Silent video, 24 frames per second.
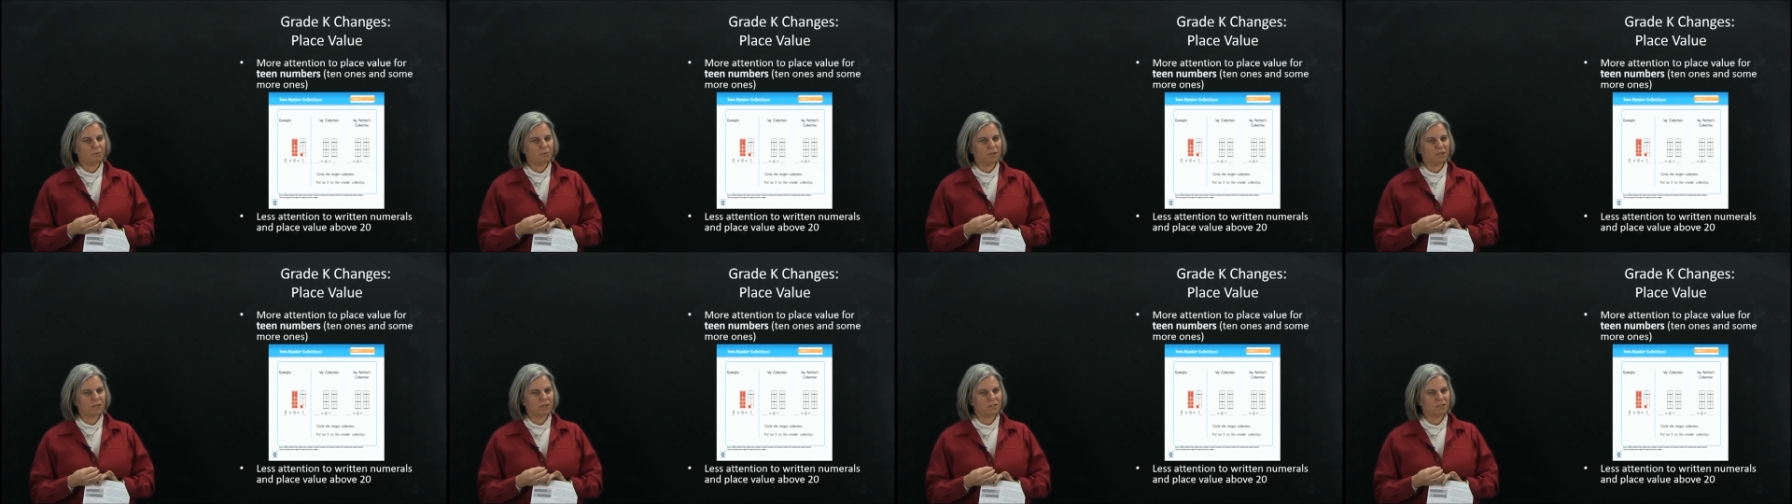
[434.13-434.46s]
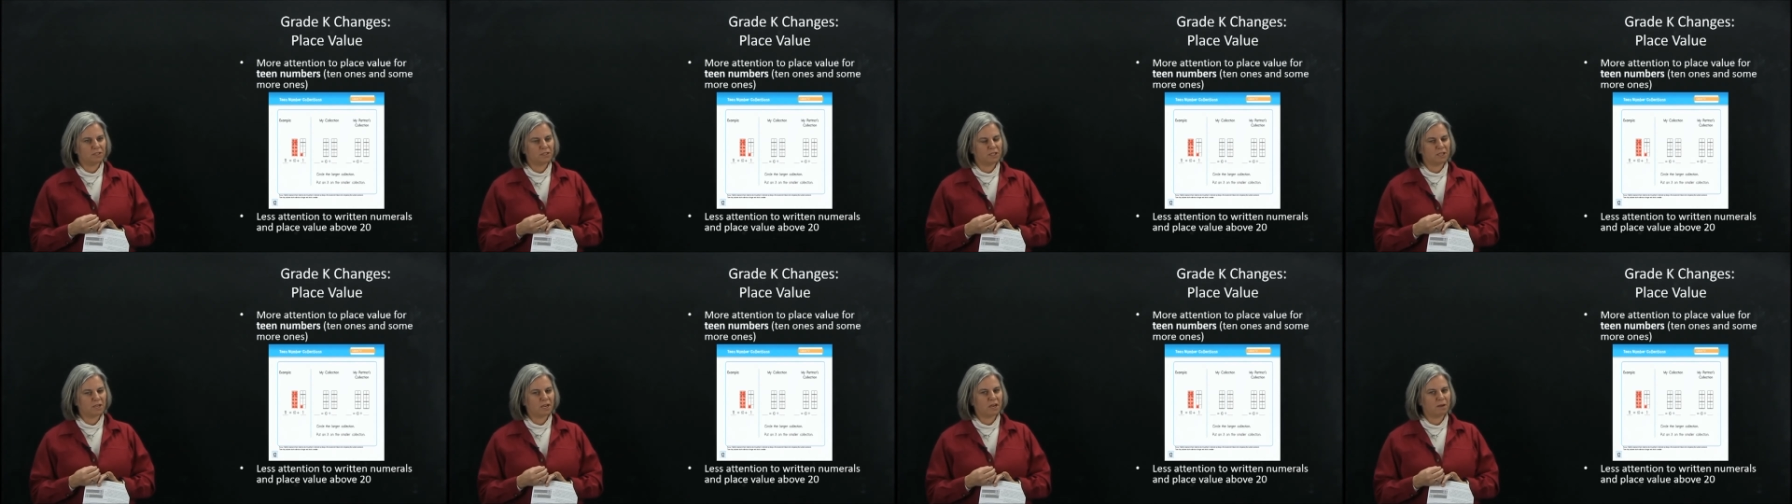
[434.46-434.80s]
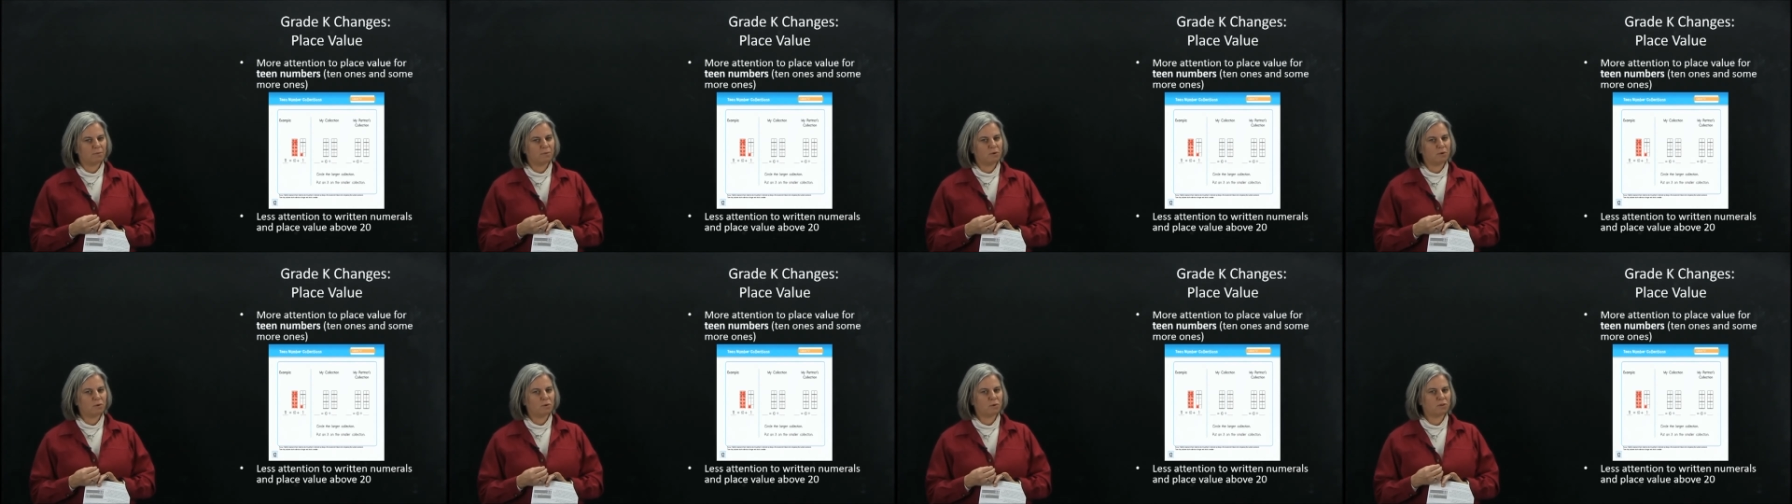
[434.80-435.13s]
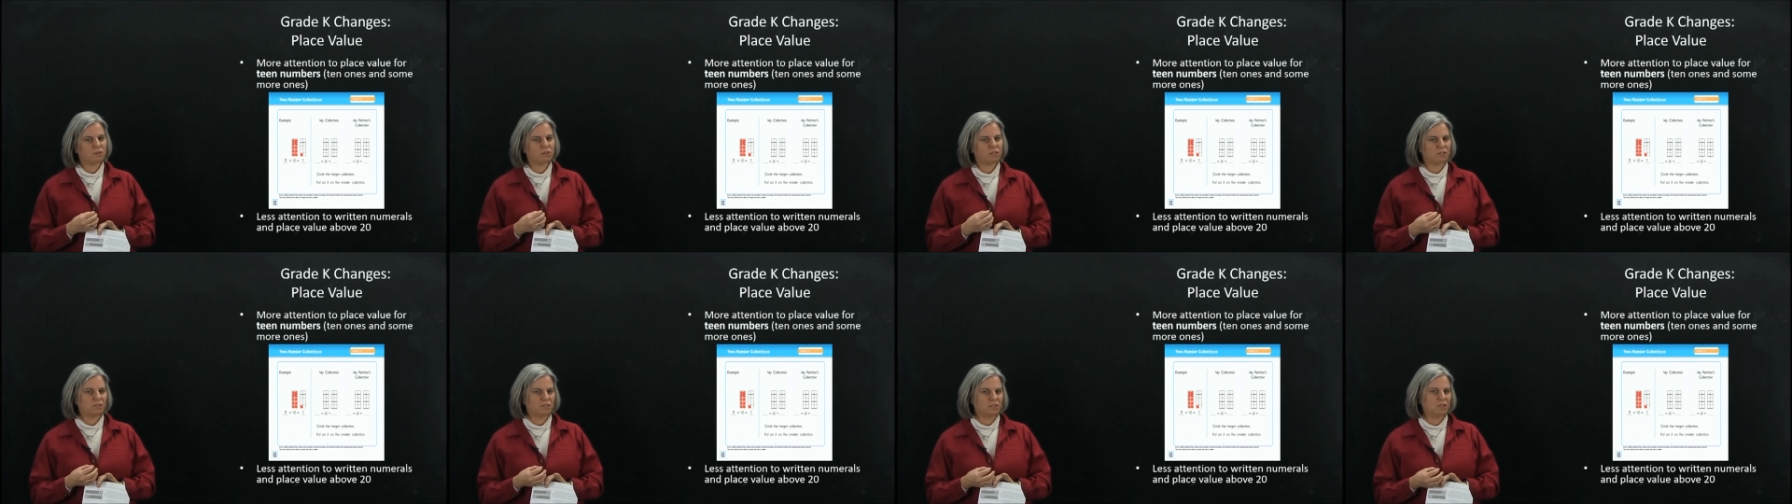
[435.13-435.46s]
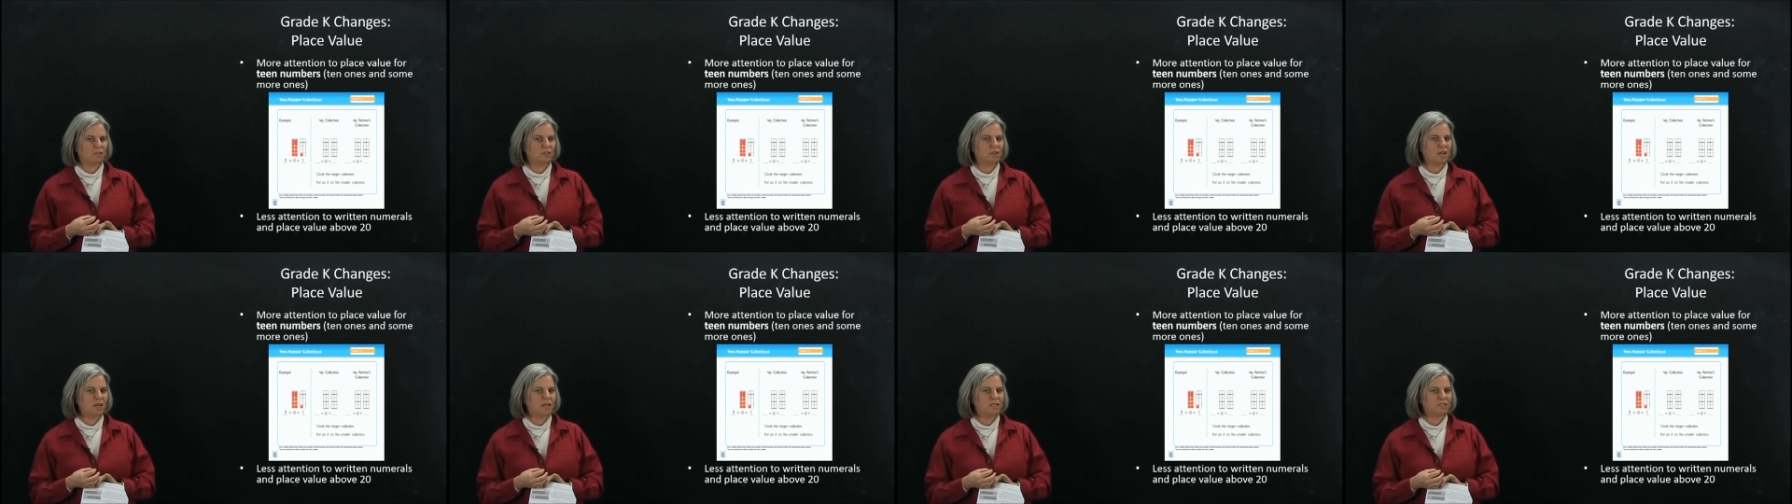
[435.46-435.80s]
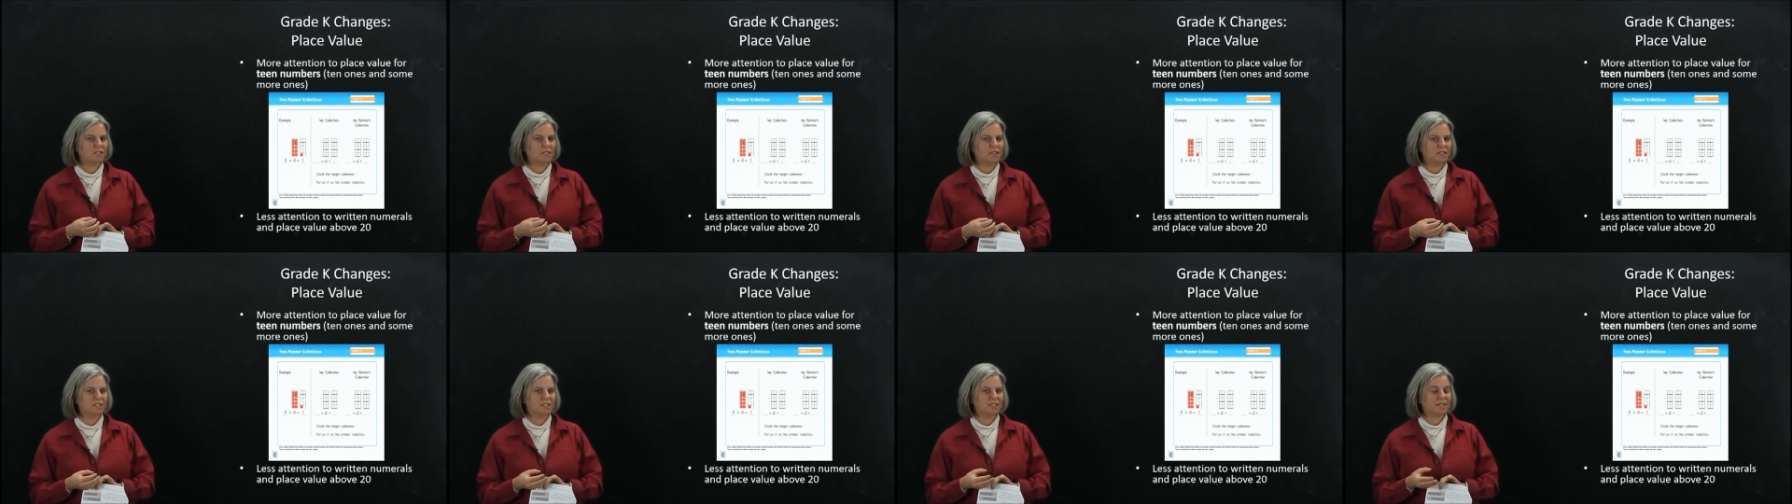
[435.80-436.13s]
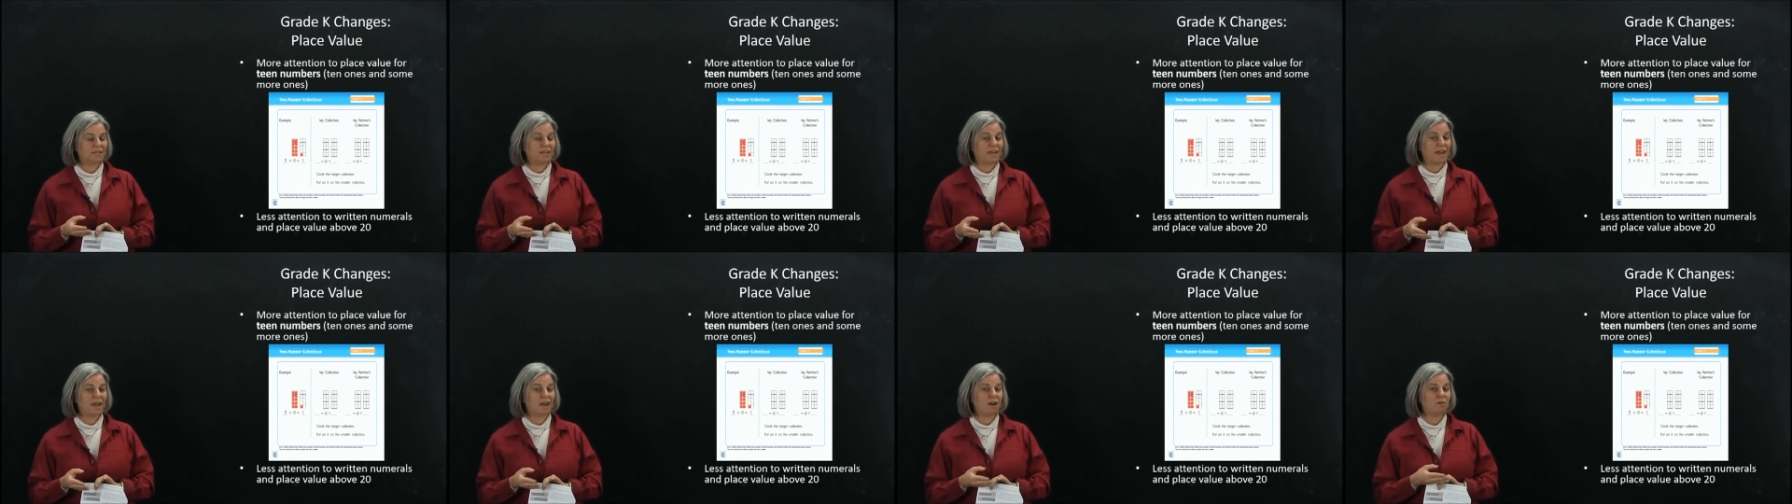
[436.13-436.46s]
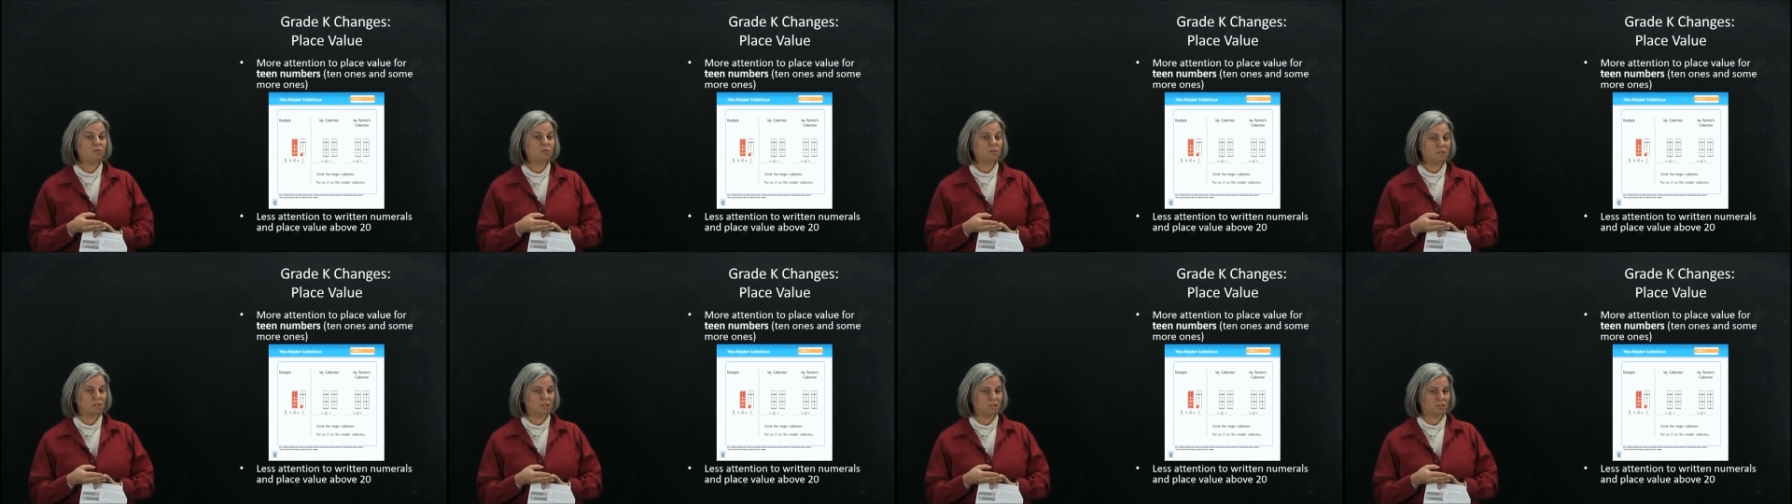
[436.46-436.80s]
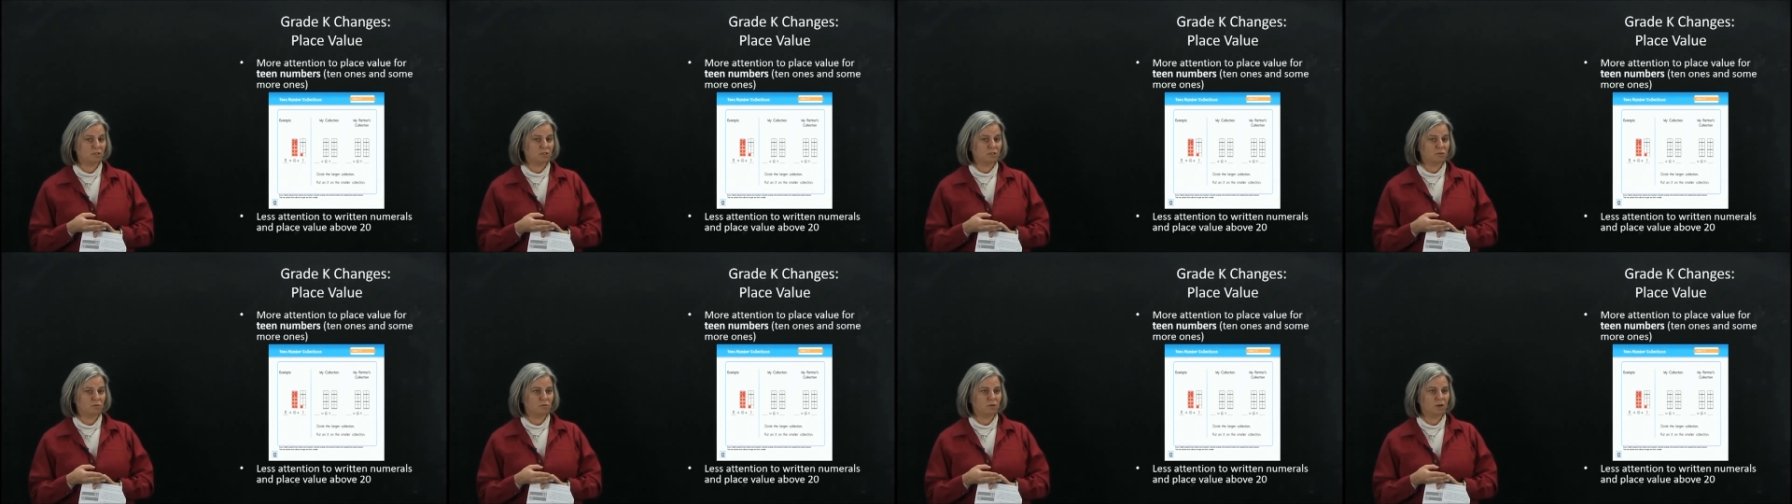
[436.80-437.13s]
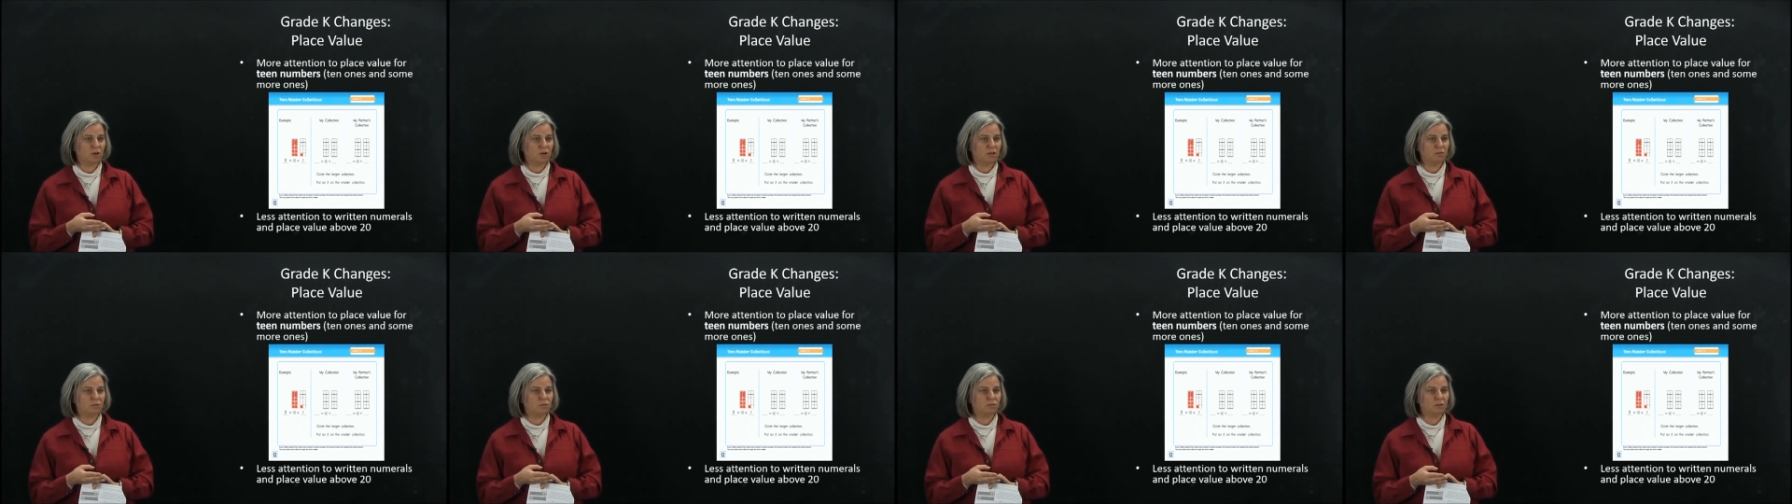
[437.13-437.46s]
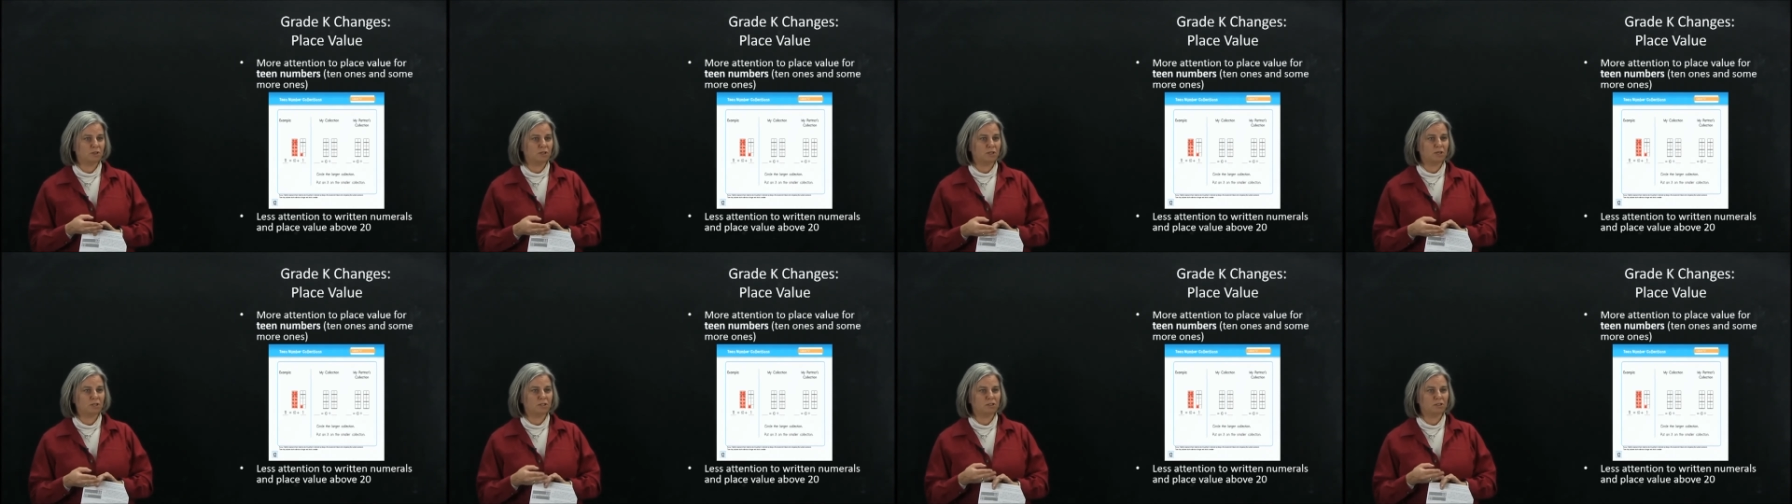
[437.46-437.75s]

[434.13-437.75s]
because the Common Core still has kids counting to 100.